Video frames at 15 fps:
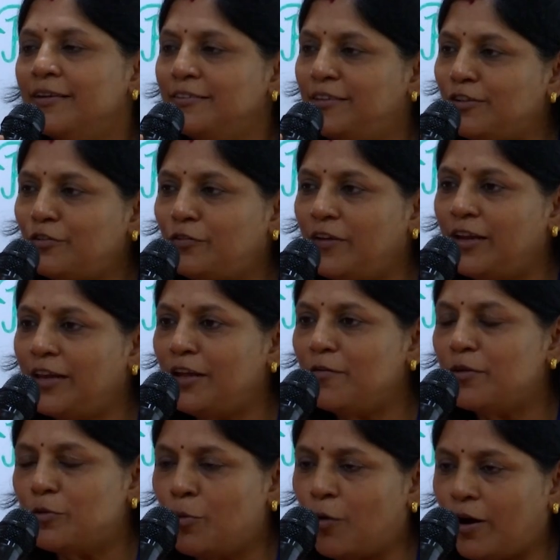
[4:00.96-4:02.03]
This feeling
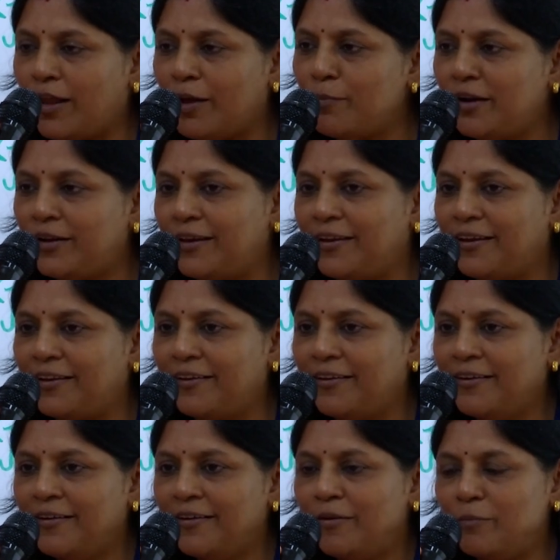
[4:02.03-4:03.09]
with what am I telling,
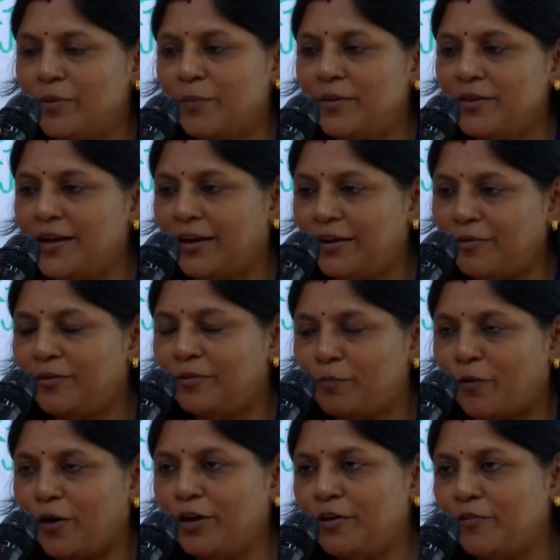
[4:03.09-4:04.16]
maybe that
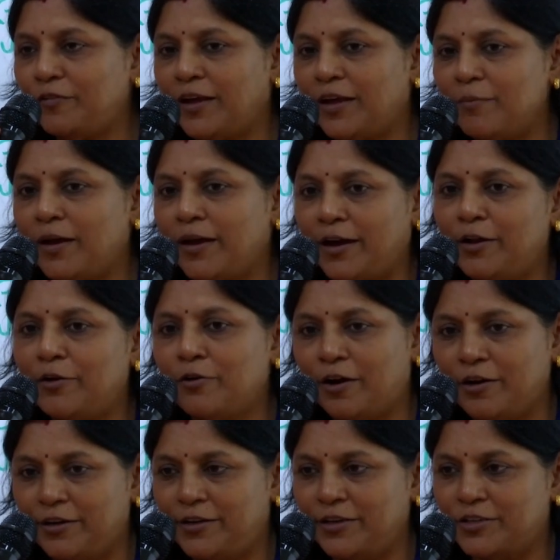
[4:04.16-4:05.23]
point of time I had a
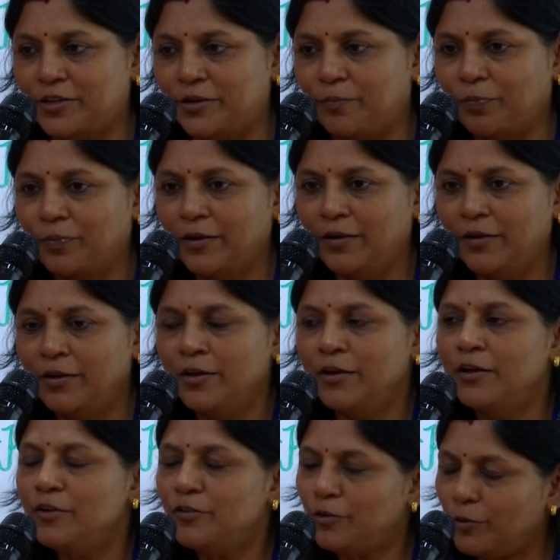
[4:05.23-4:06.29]
contradiction.
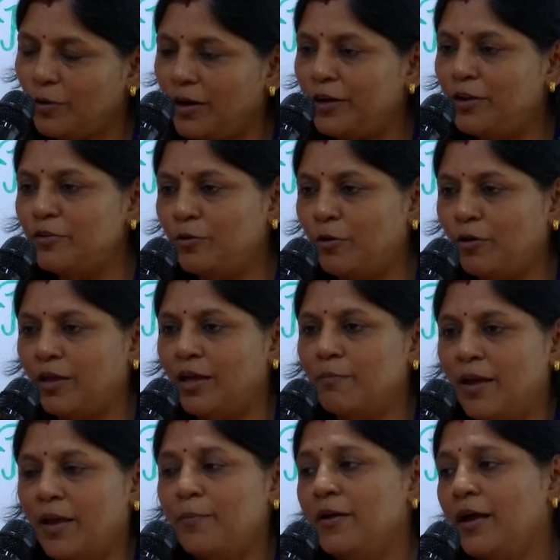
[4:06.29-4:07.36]
So, it is okay.
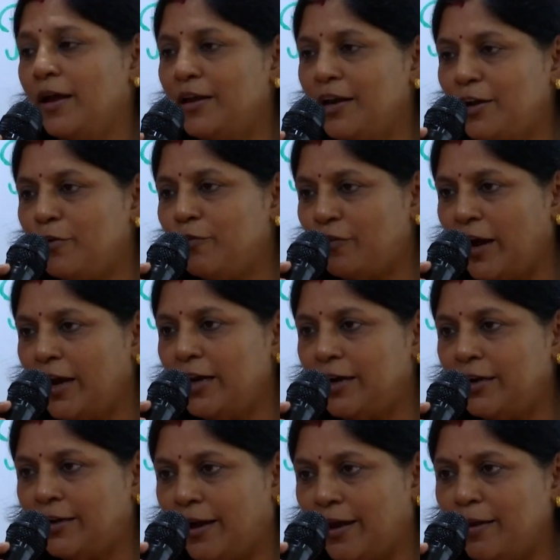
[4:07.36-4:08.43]
Maybe I need to find
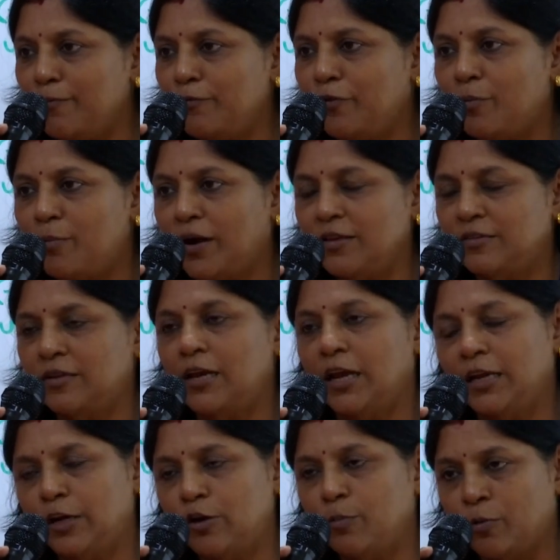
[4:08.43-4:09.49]
a time for myself.
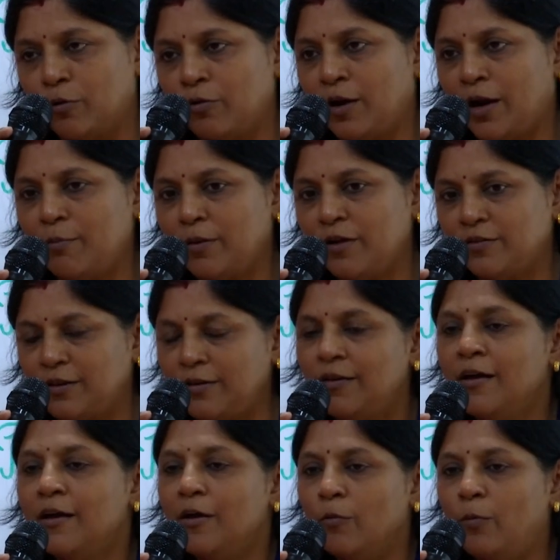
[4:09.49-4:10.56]
I need to program myself
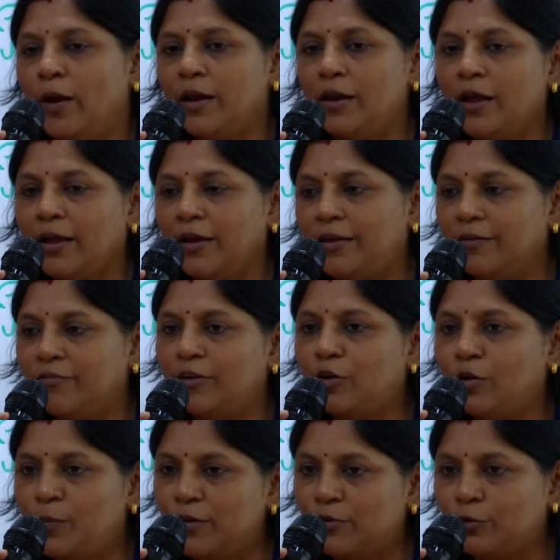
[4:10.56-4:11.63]
when I give it
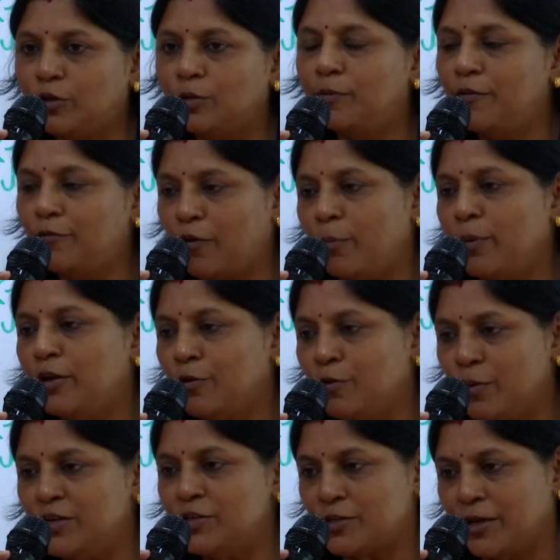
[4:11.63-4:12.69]
would be suitable for me to
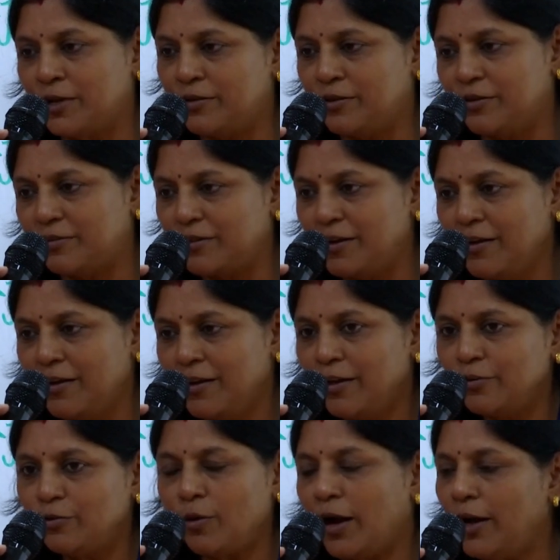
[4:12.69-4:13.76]
go and share this.
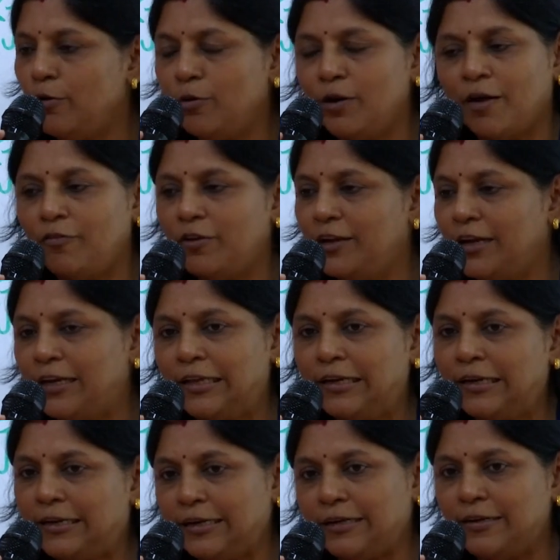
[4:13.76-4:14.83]
So, I don't have to get
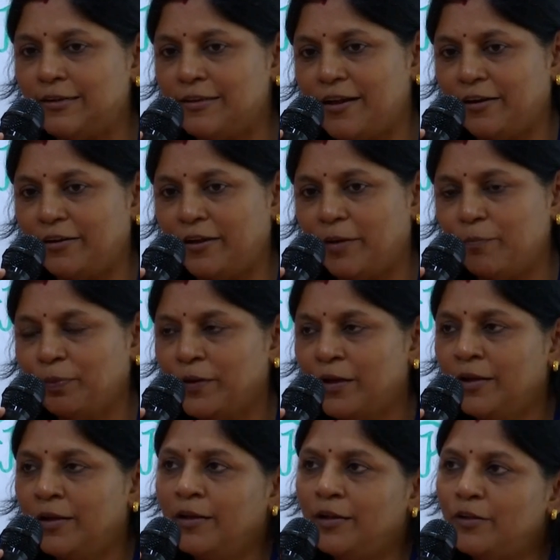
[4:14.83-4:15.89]
irritated at that time.
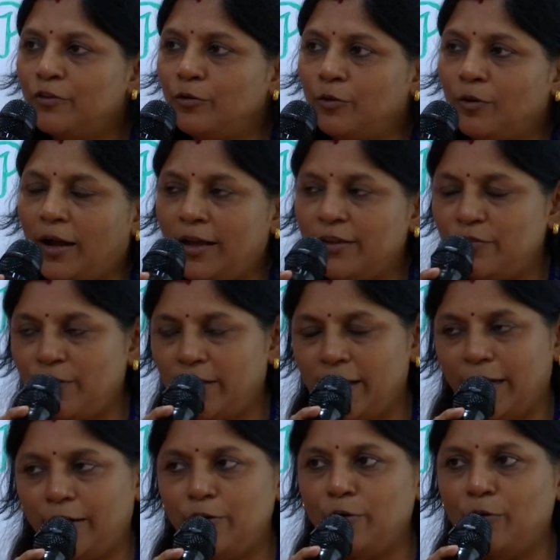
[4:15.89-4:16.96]
So, as we
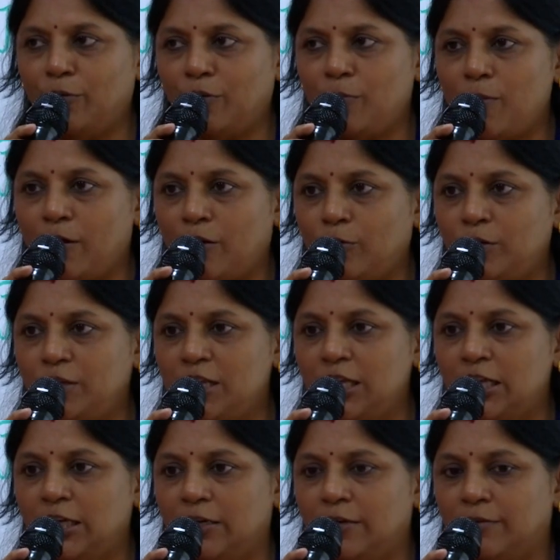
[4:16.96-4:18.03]
get to know about
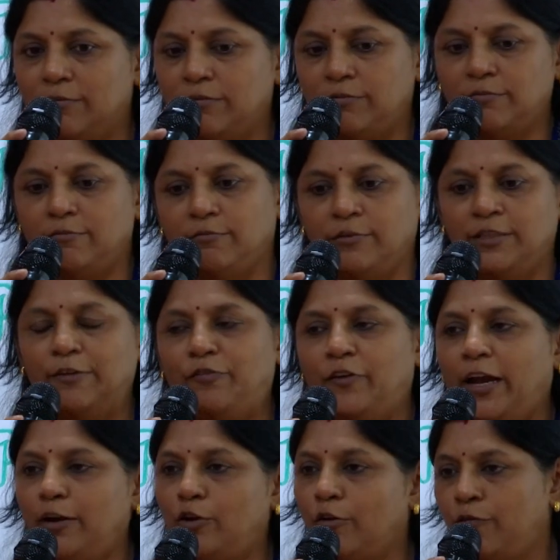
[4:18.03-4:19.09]
the
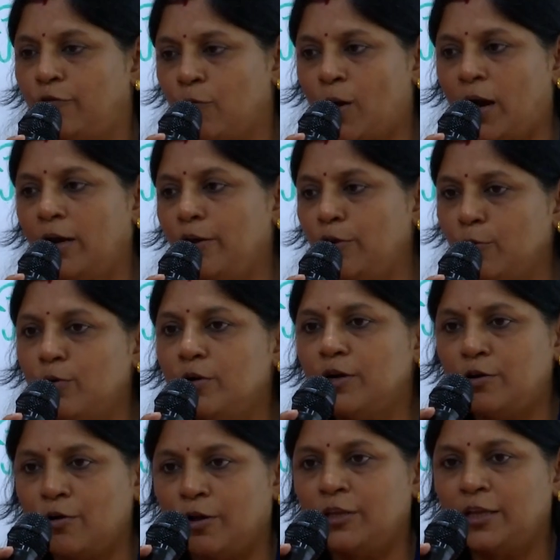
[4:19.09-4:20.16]
effect of one
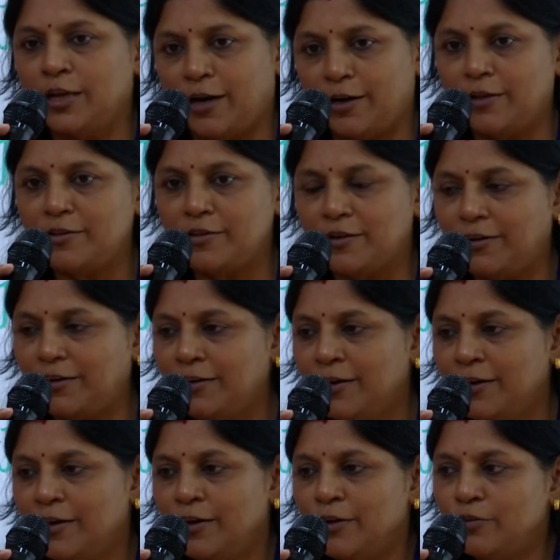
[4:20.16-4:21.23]
unit on the another.
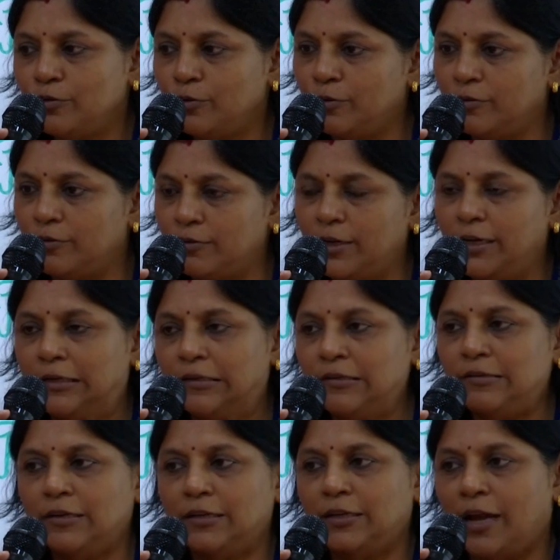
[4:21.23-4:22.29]
So it
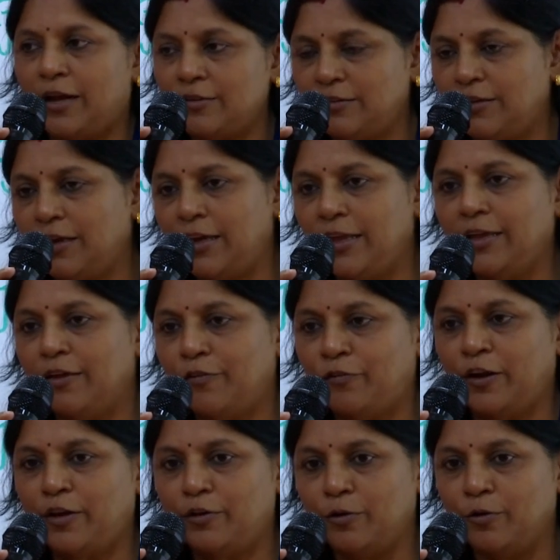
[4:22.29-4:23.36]
is a cascading
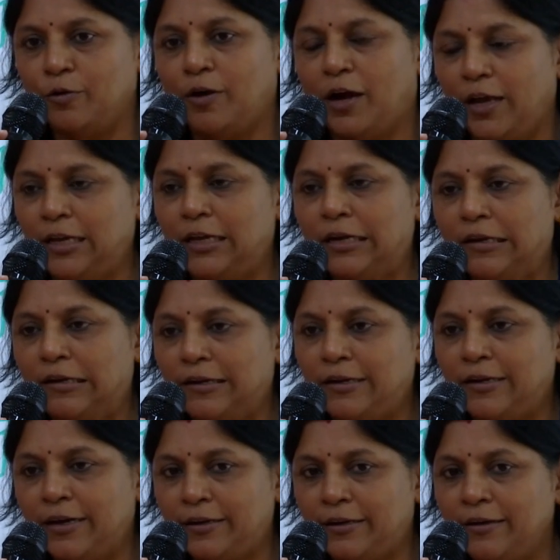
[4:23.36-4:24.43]
effect, you know. I get
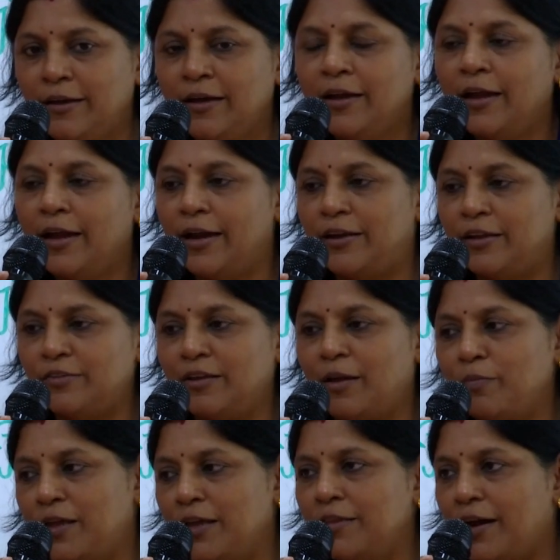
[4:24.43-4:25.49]
irritated. It is
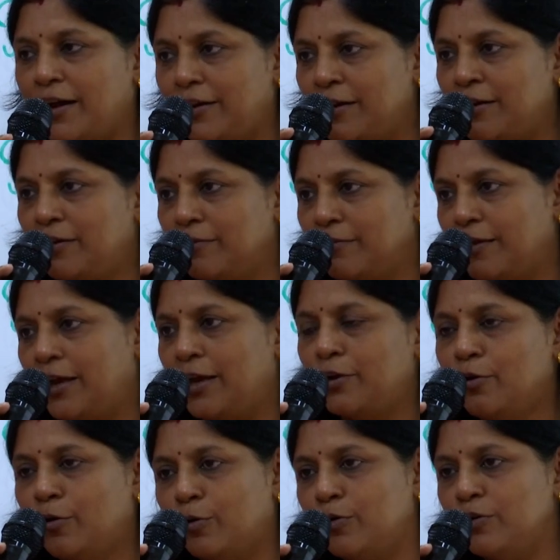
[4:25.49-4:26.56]
something that it
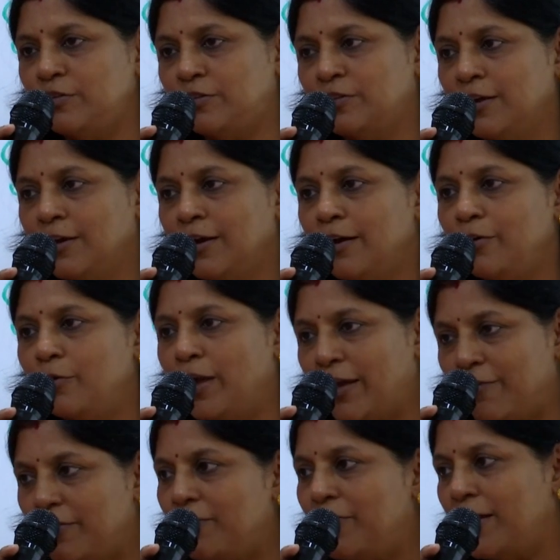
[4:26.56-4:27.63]
goes to
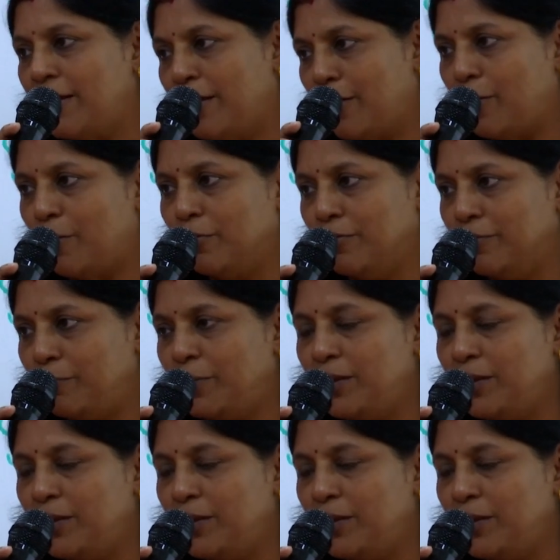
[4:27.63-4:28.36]
everywhere around.